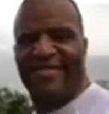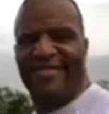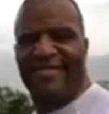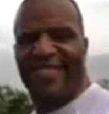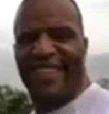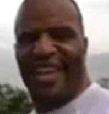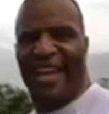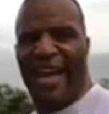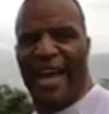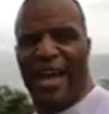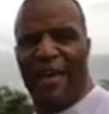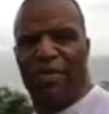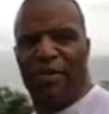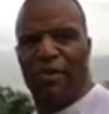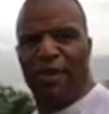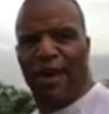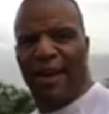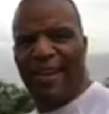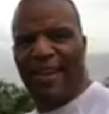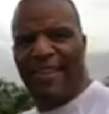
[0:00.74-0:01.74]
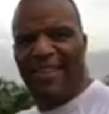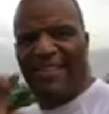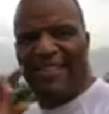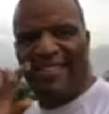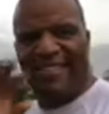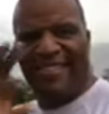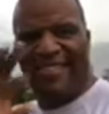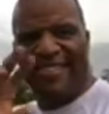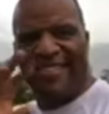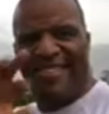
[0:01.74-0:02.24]
Hey, everybody.
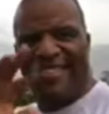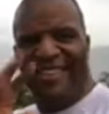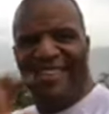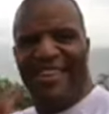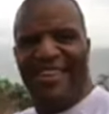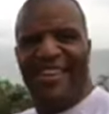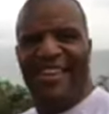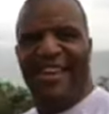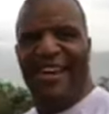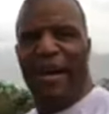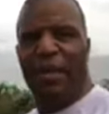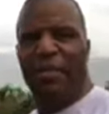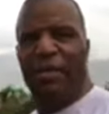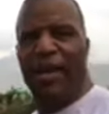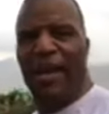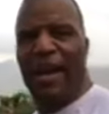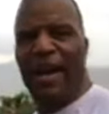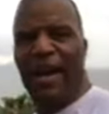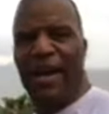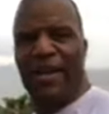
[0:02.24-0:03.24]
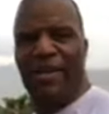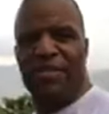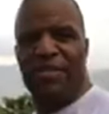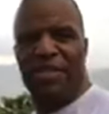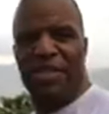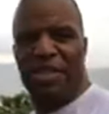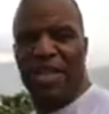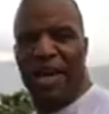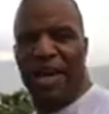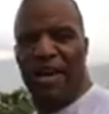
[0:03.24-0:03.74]
I'm live. It's
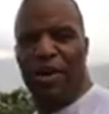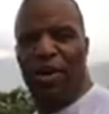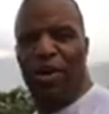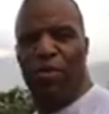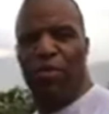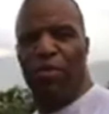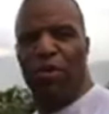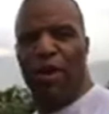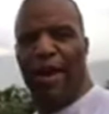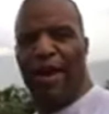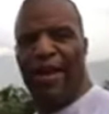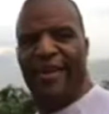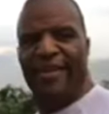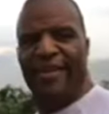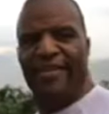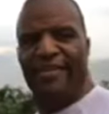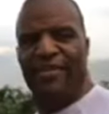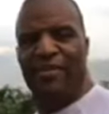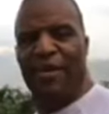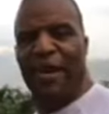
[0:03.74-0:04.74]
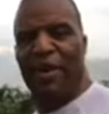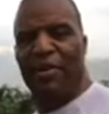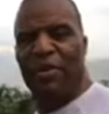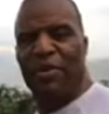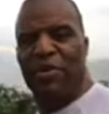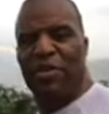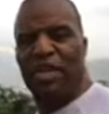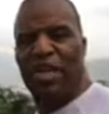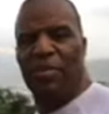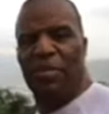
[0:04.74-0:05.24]
John Hope Bryant, founder,
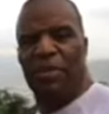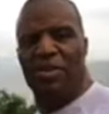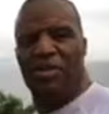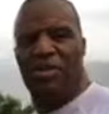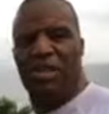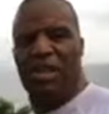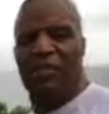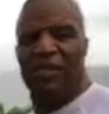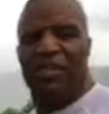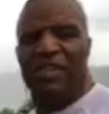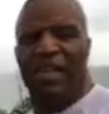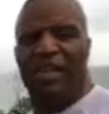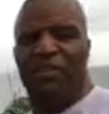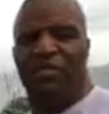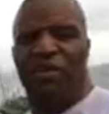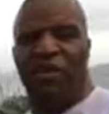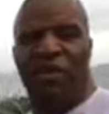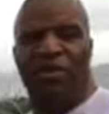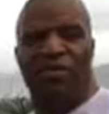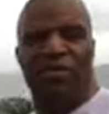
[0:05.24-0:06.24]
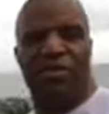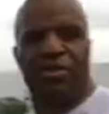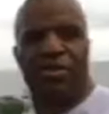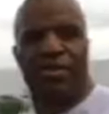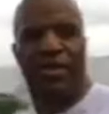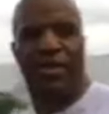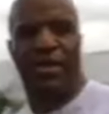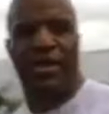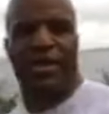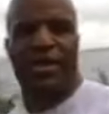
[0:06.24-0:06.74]
chairman, and chief executive officer
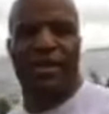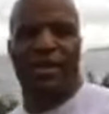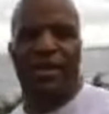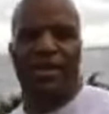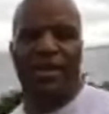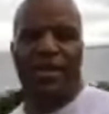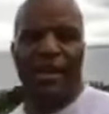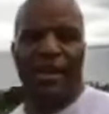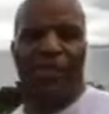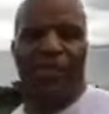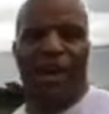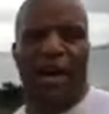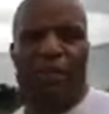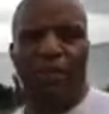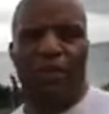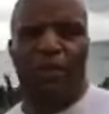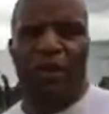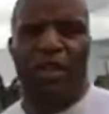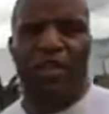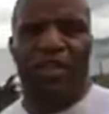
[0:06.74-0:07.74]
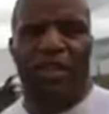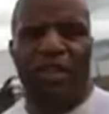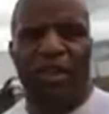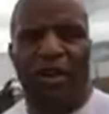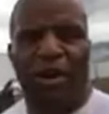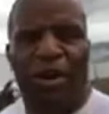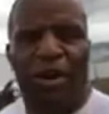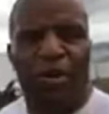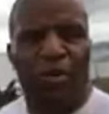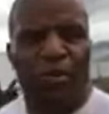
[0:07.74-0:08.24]
of Operation
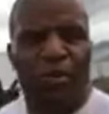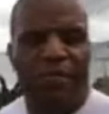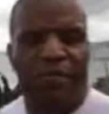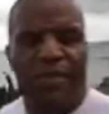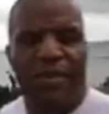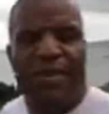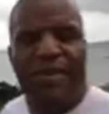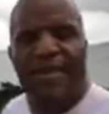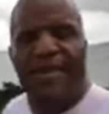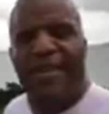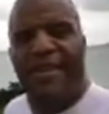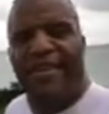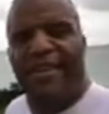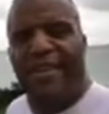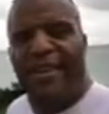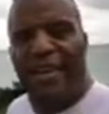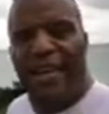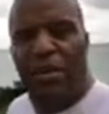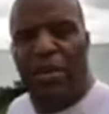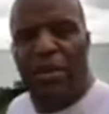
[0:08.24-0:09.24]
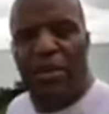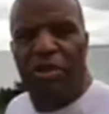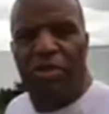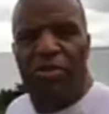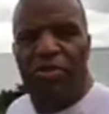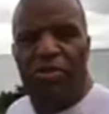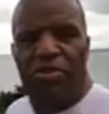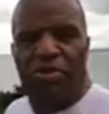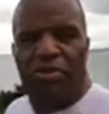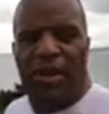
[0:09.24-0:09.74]
Hope, coming to you
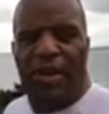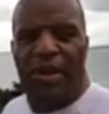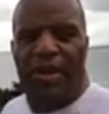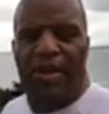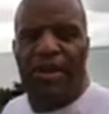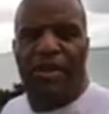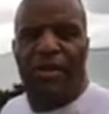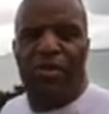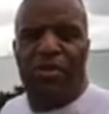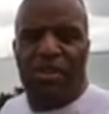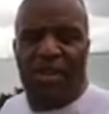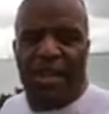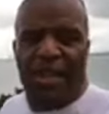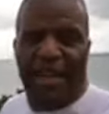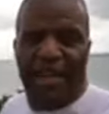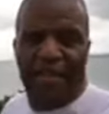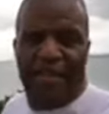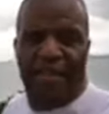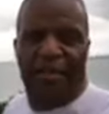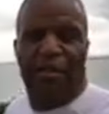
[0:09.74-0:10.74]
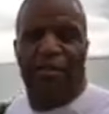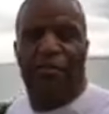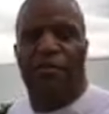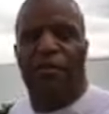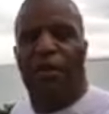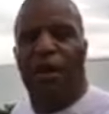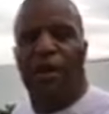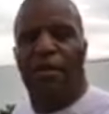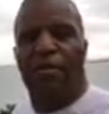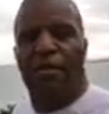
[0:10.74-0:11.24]
straight and no chaser
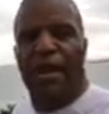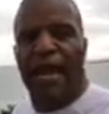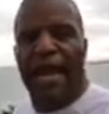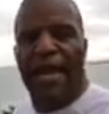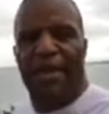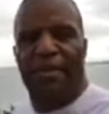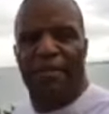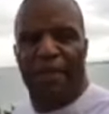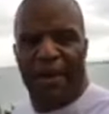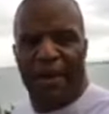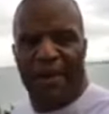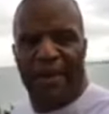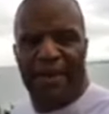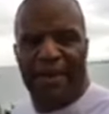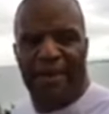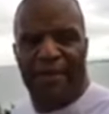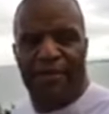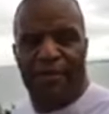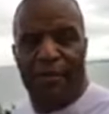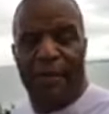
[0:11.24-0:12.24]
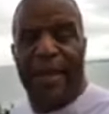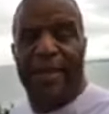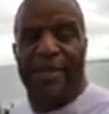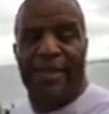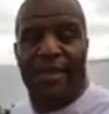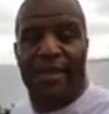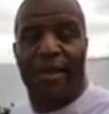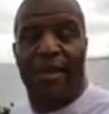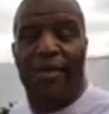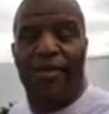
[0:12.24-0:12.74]
from Latin America, from
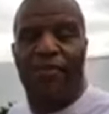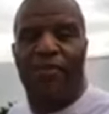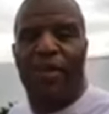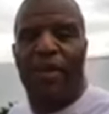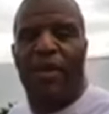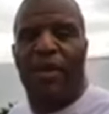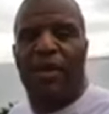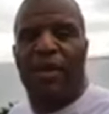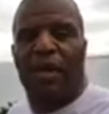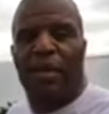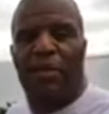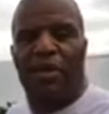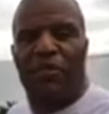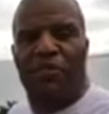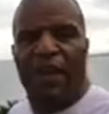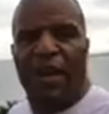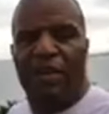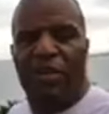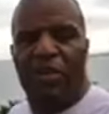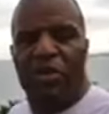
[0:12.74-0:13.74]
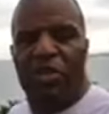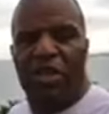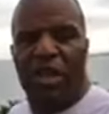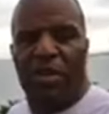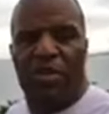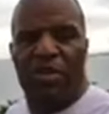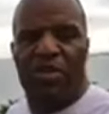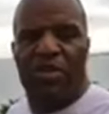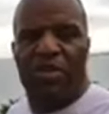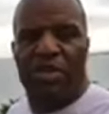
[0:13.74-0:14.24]
Mexico. I'm the founder,
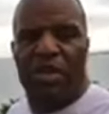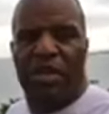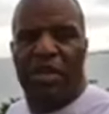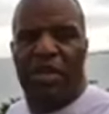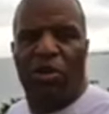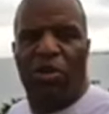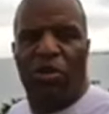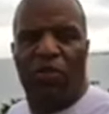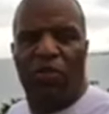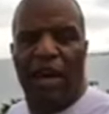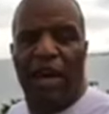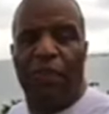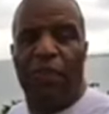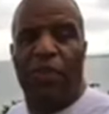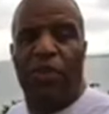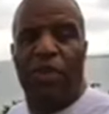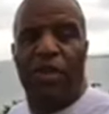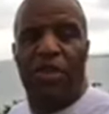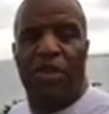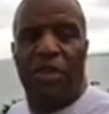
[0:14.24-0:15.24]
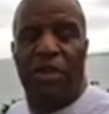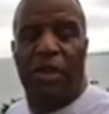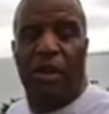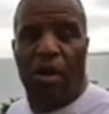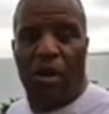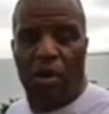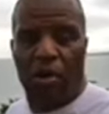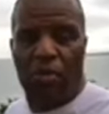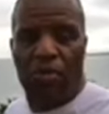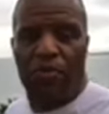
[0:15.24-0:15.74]
chairman, CEO of Operation
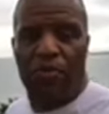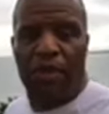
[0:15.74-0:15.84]
Hope,